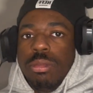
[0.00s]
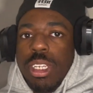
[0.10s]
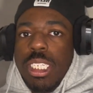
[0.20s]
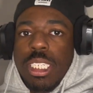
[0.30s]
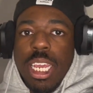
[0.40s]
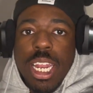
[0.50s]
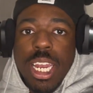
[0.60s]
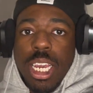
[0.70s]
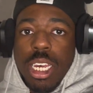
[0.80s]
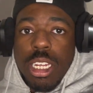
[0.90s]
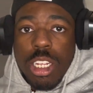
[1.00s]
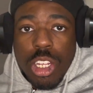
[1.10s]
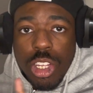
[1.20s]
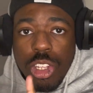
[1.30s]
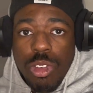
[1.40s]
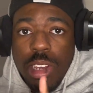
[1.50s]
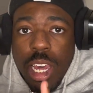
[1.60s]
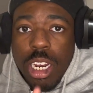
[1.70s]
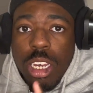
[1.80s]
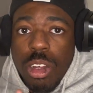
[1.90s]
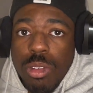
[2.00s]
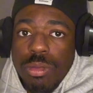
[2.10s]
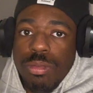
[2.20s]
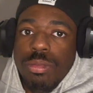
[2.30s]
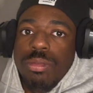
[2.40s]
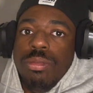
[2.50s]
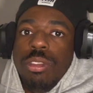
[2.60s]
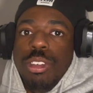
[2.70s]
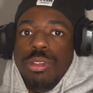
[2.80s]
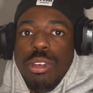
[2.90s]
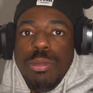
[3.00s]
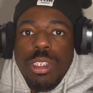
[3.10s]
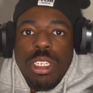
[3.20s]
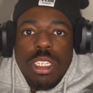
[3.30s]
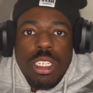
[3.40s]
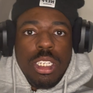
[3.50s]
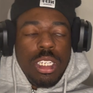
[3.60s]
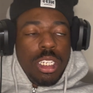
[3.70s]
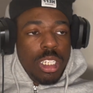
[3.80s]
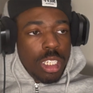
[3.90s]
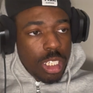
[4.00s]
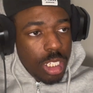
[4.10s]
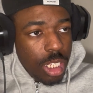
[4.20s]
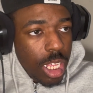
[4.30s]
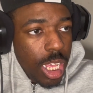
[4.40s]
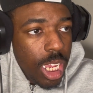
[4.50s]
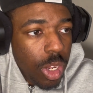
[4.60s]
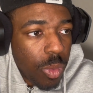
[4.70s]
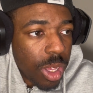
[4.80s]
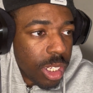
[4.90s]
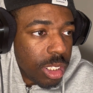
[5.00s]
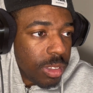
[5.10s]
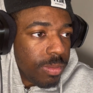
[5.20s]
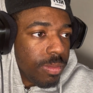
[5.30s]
He said, nigga, you gotta go. You feel me? Anyways.